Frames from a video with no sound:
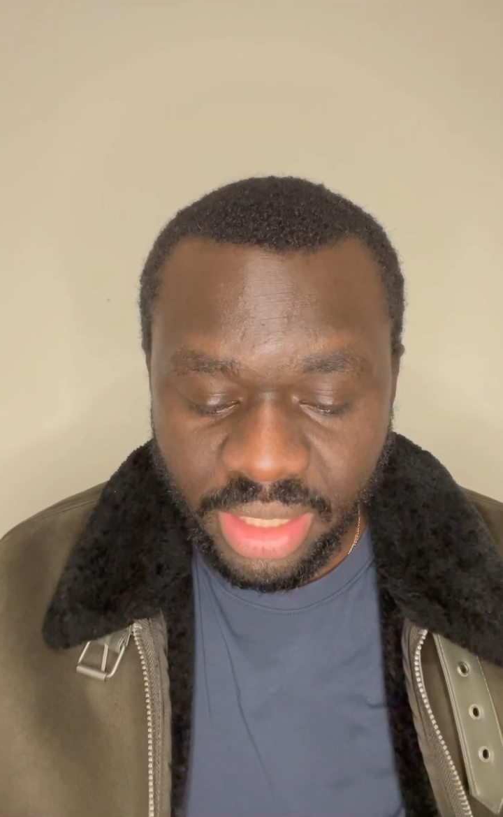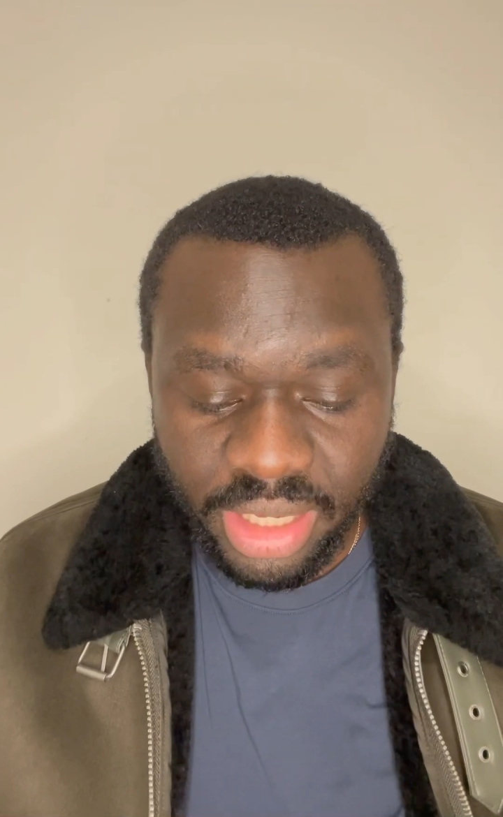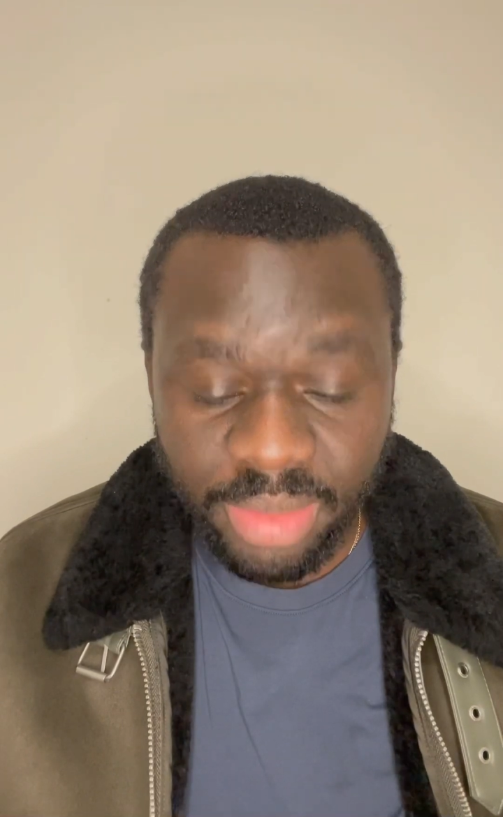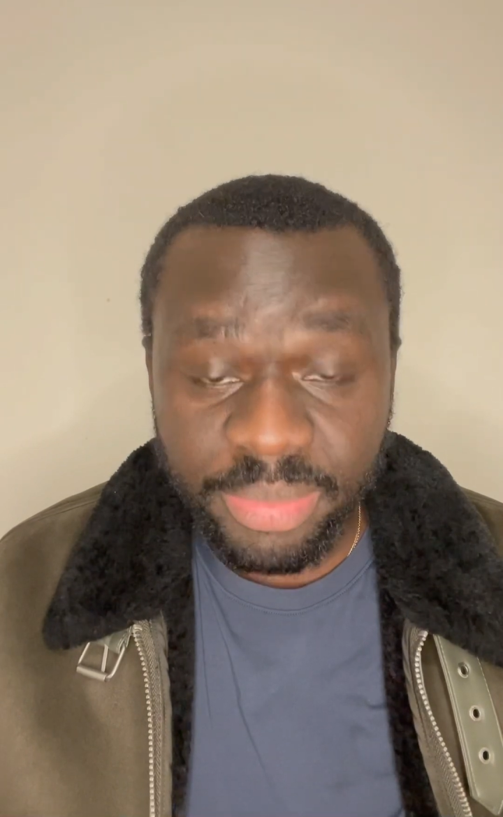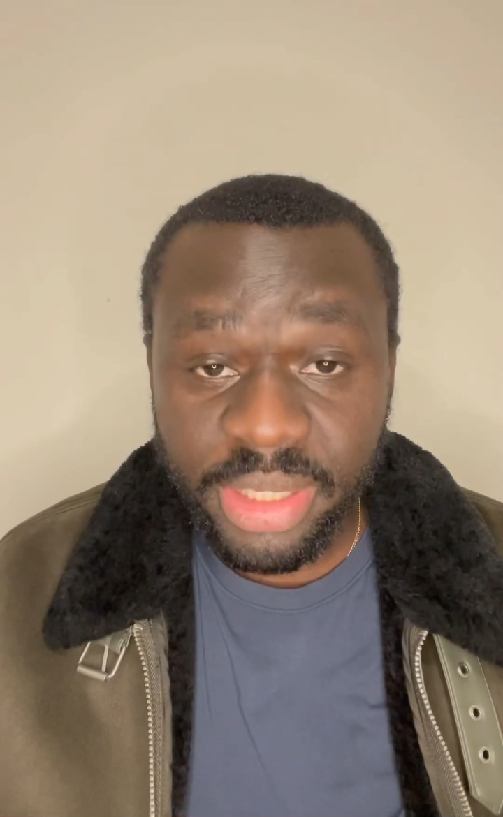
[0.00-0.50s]

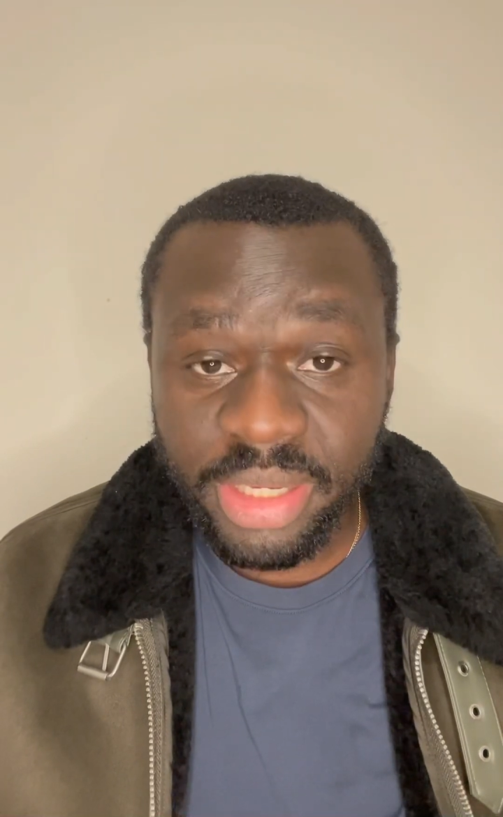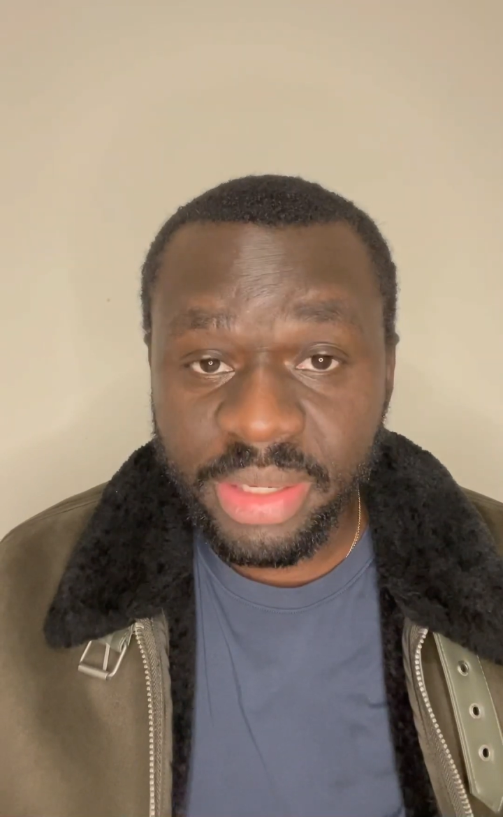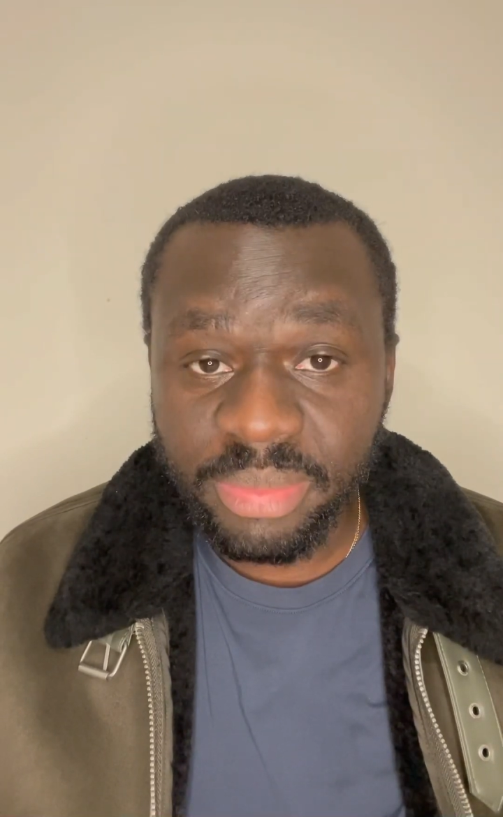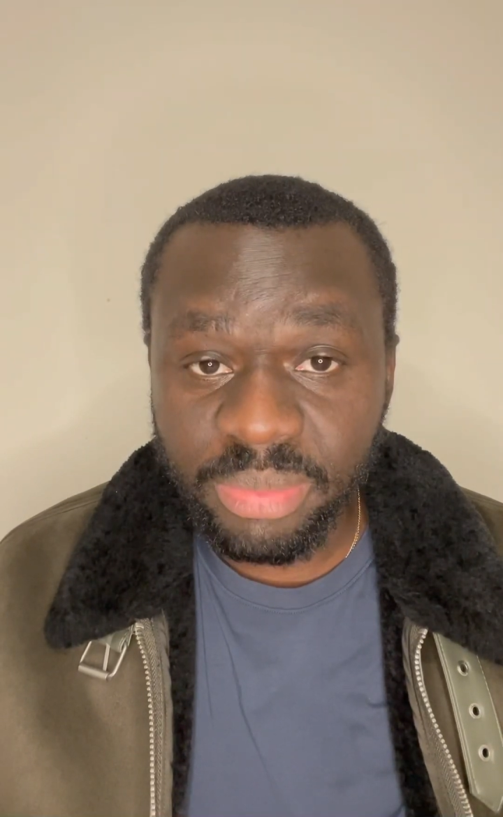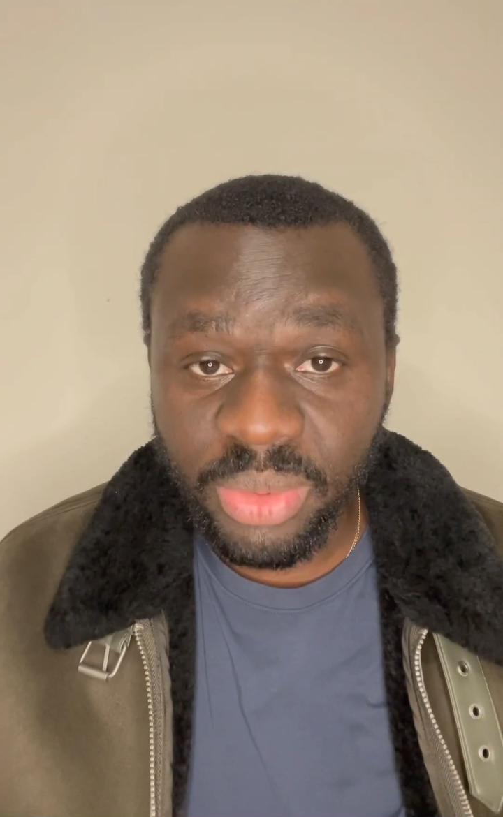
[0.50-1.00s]
appear
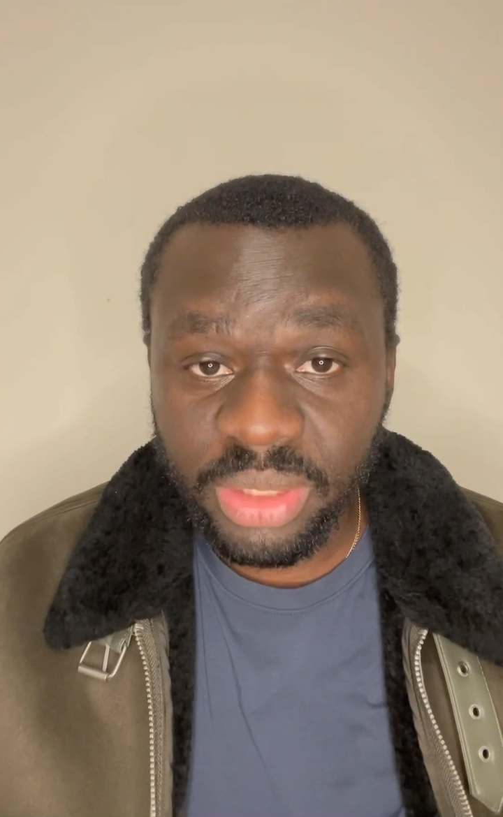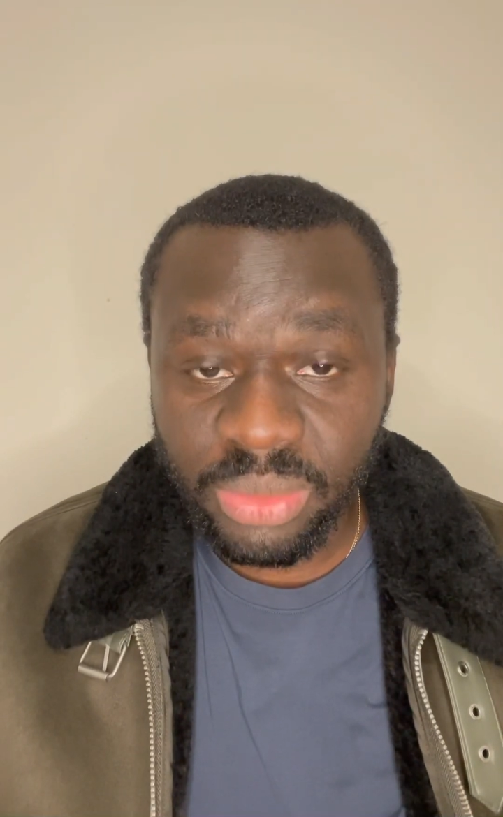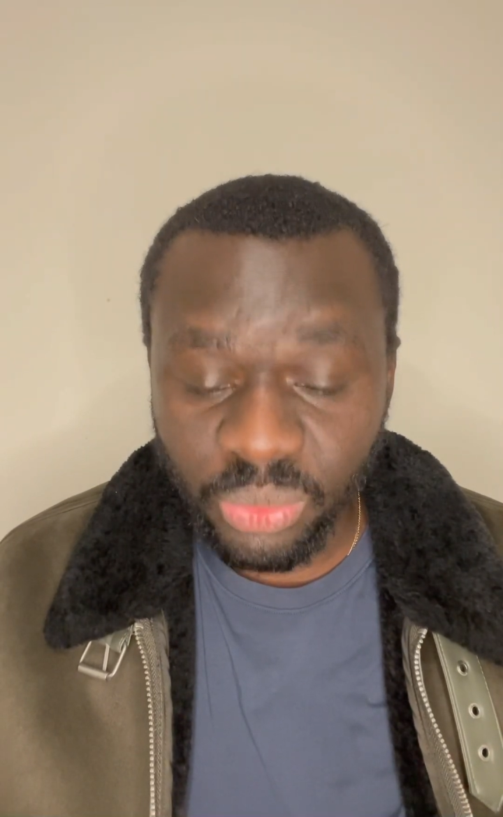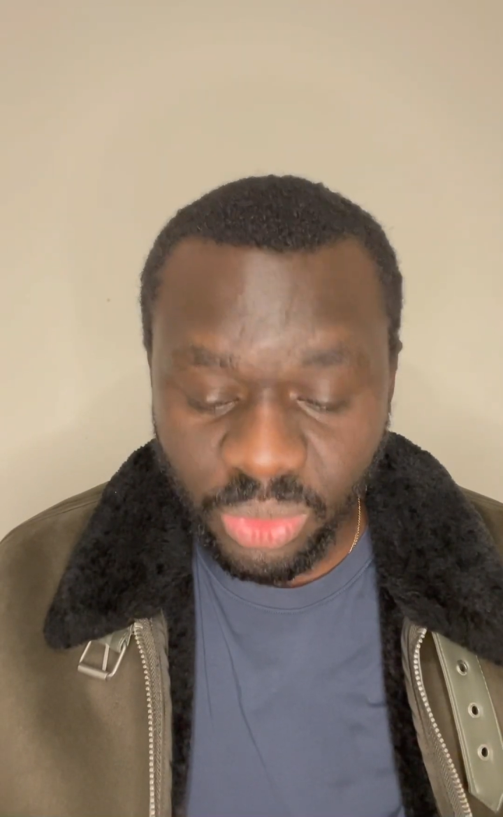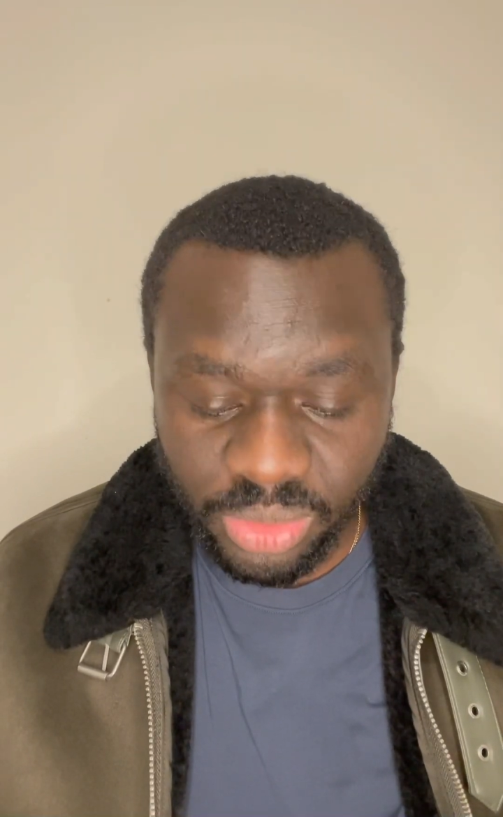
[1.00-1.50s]
more
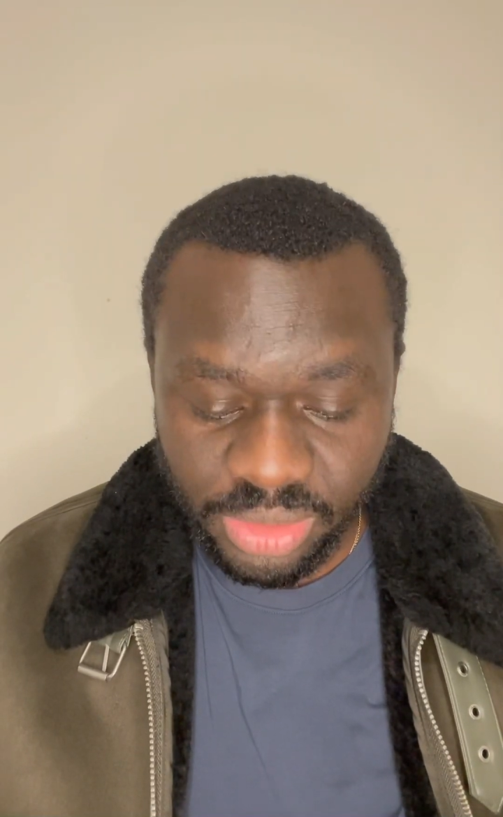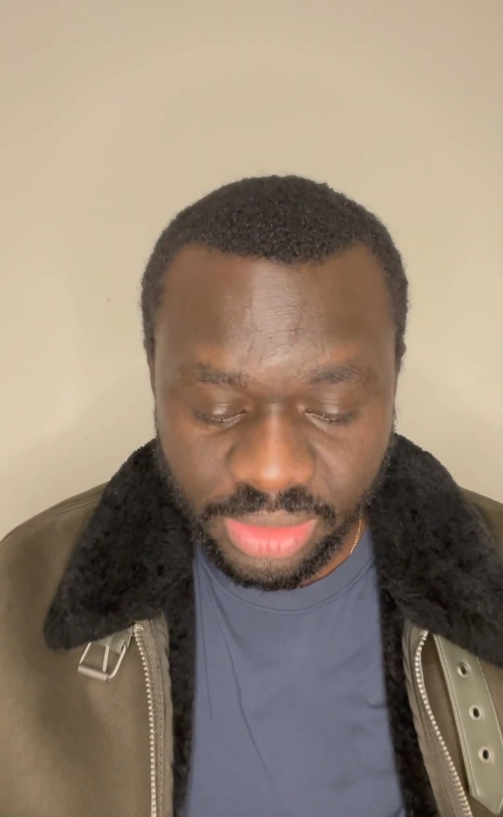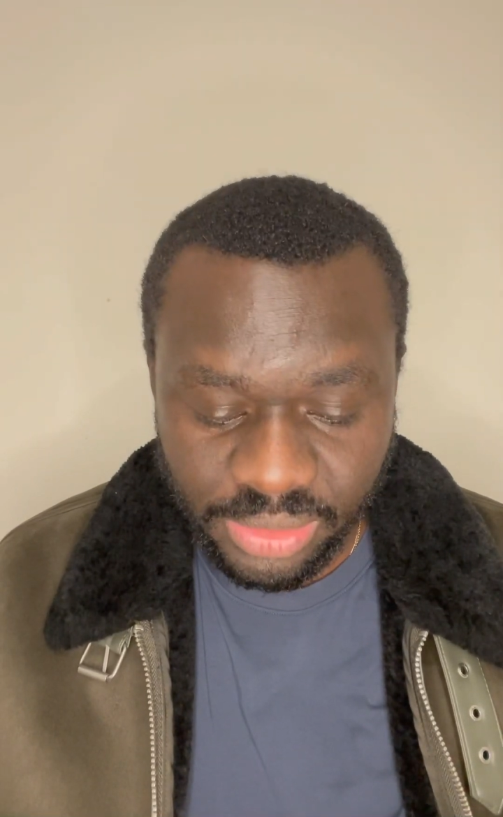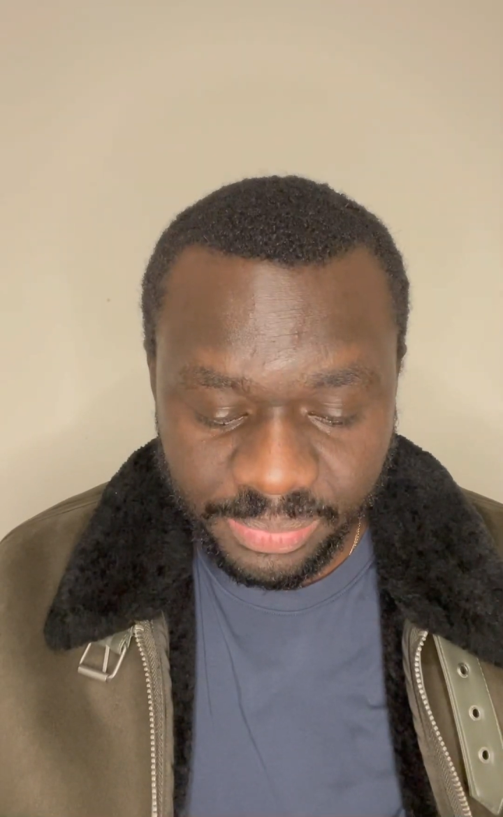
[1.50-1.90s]
than once.